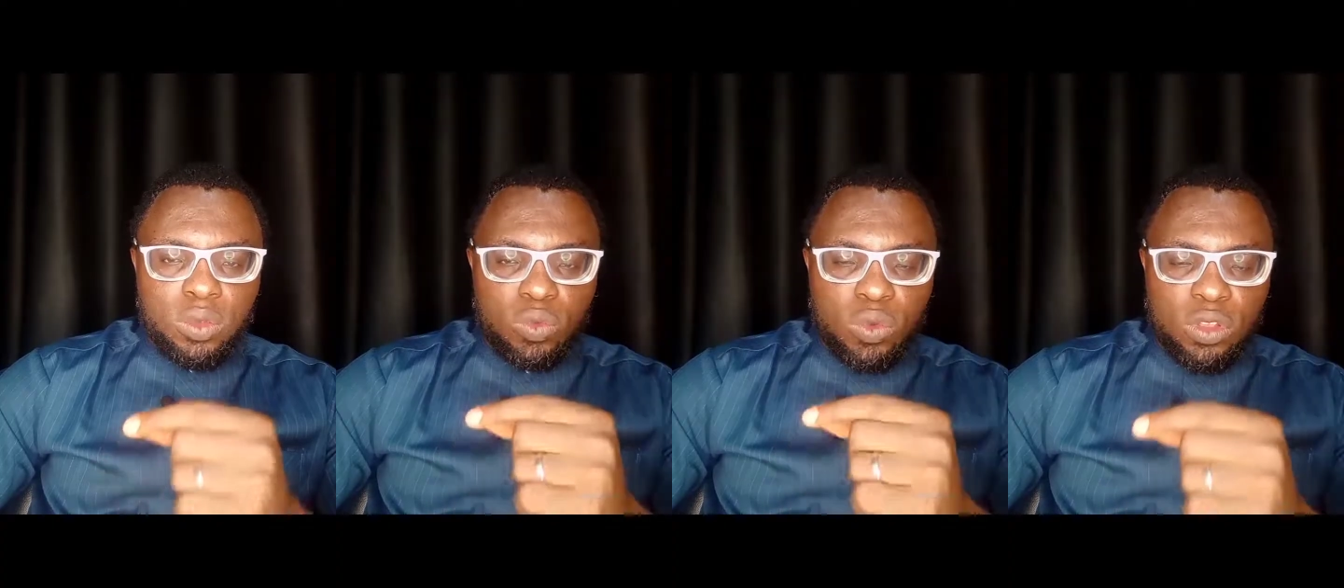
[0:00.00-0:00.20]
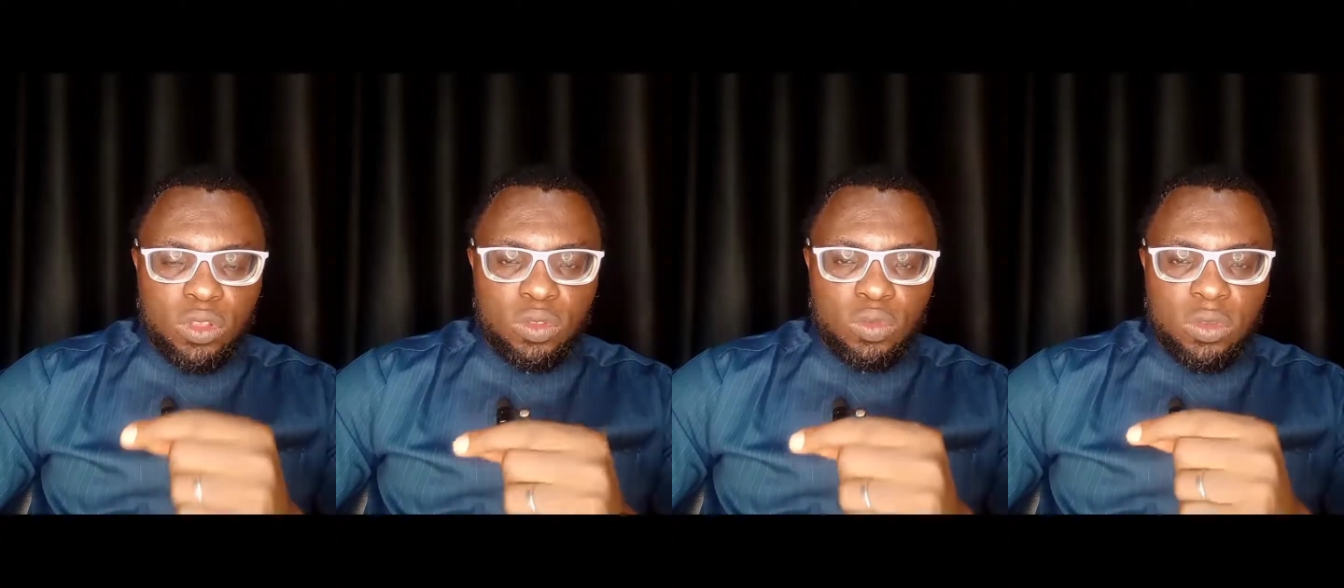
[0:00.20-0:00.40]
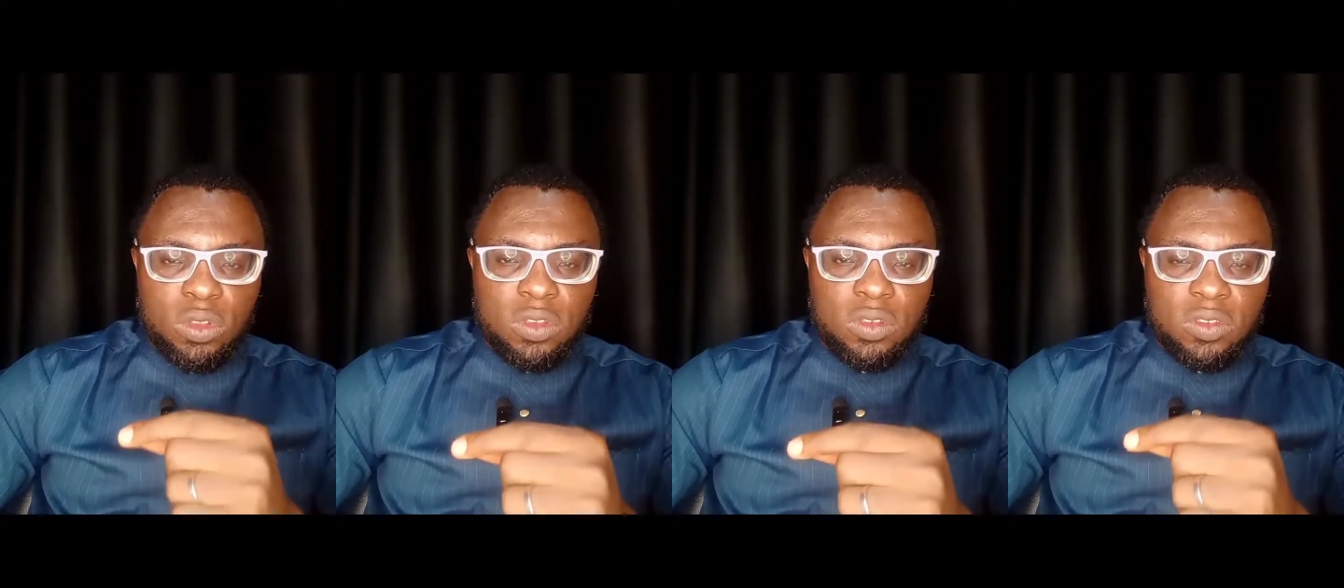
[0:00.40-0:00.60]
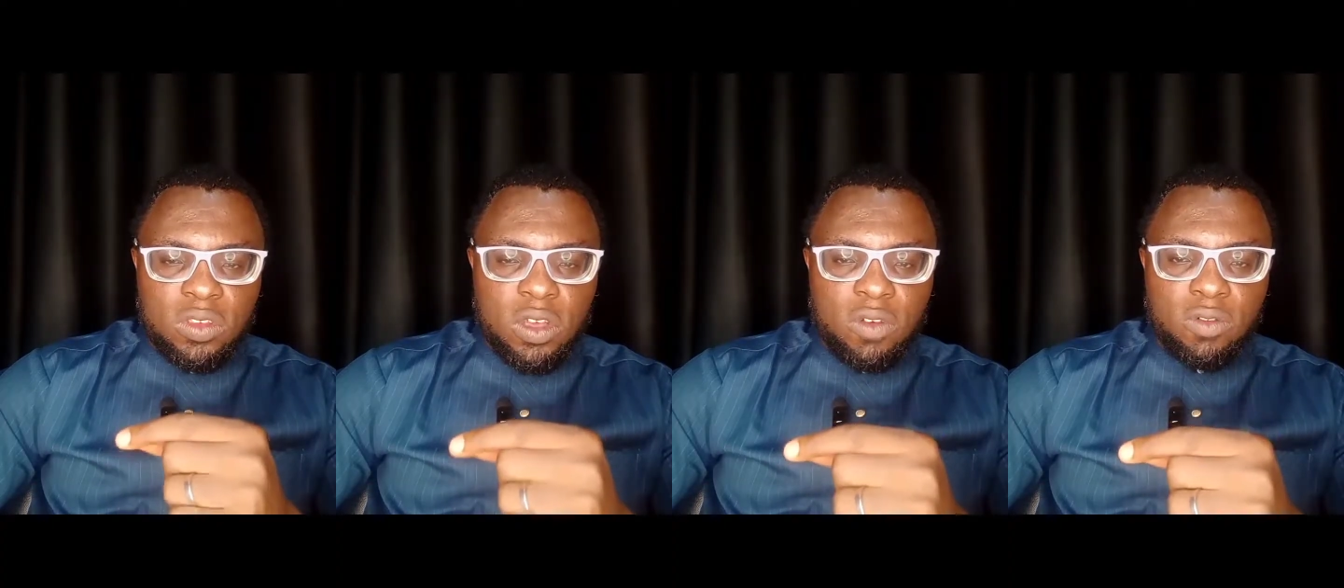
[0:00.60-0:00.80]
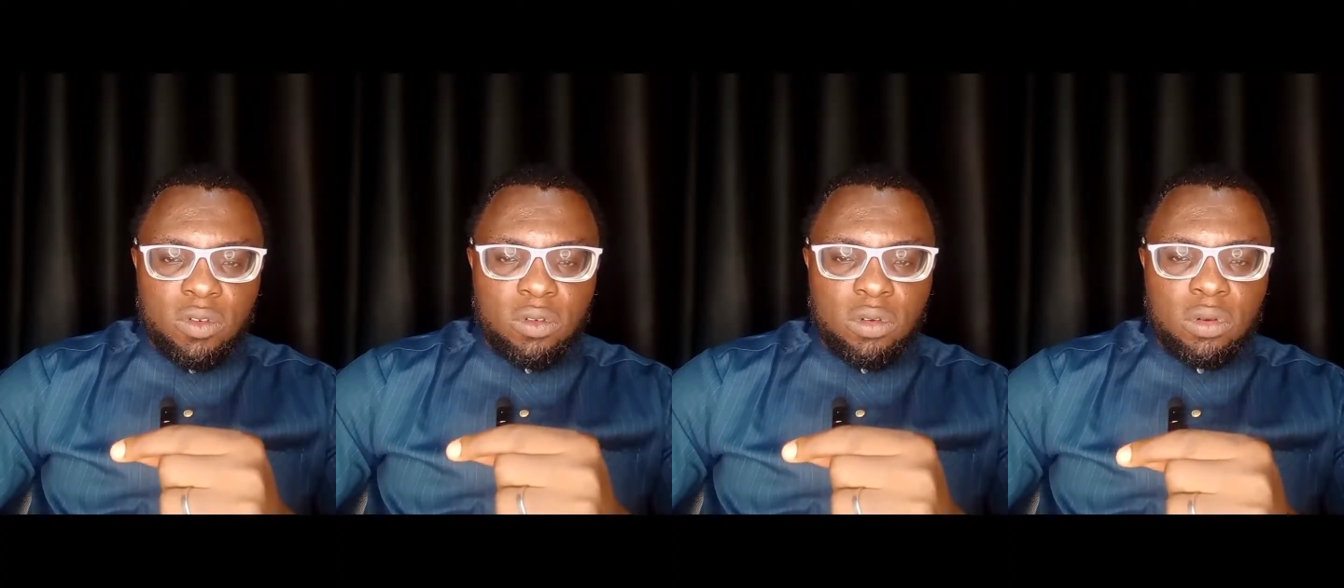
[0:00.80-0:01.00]

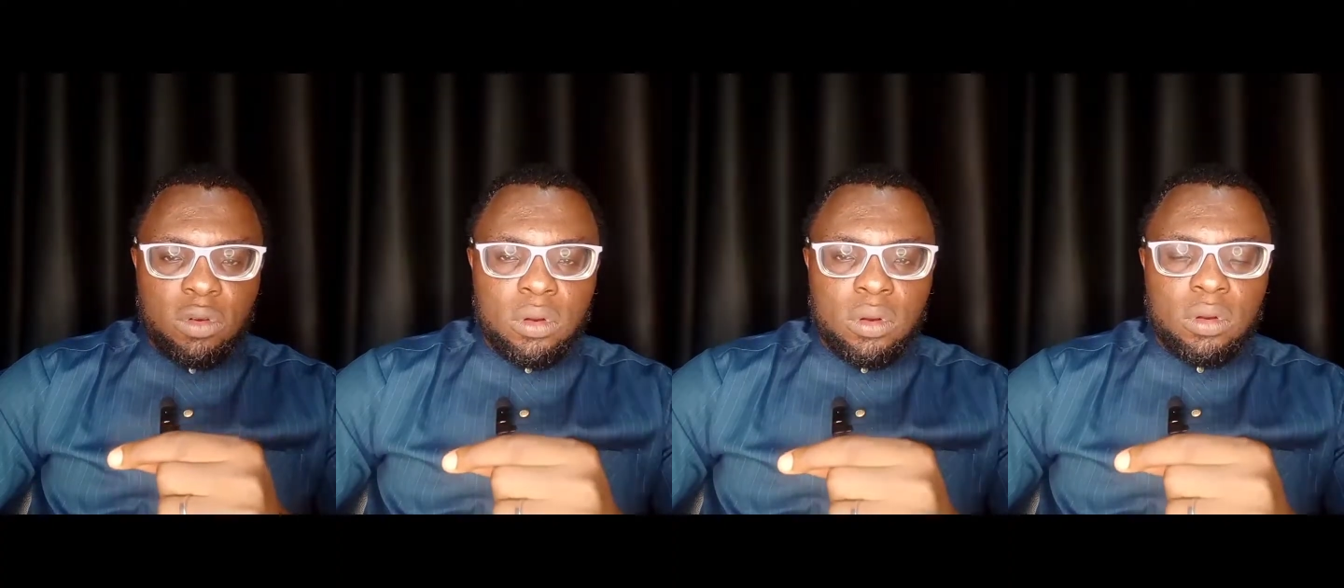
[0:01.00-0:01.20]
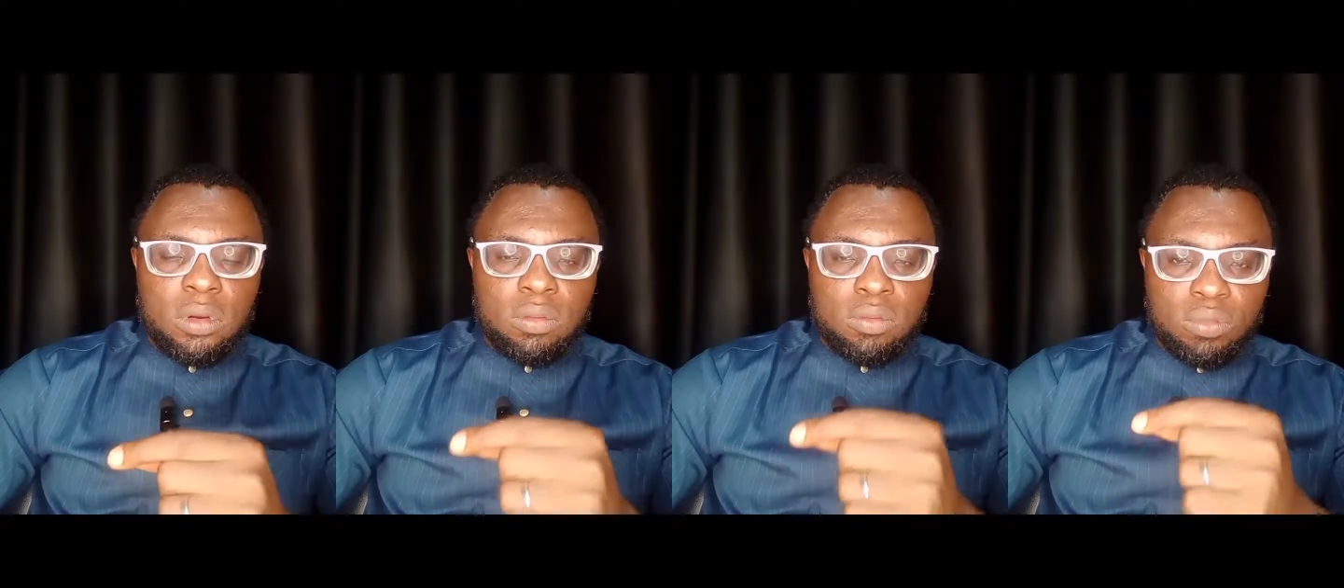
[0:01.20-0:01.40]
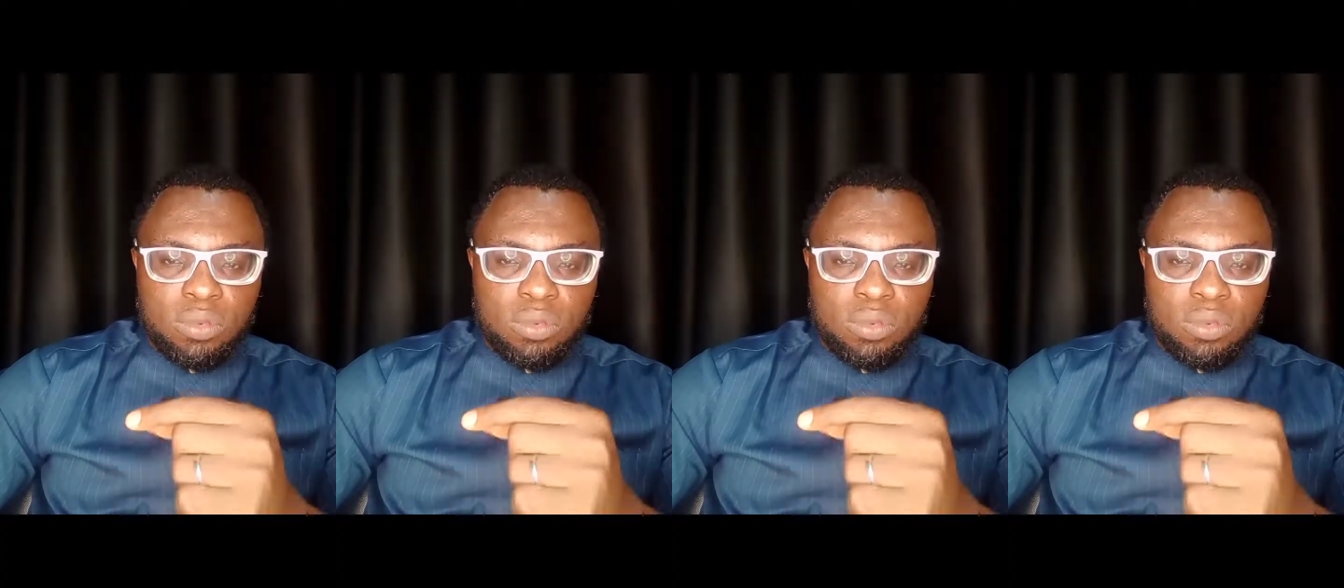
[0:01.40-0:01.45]
2027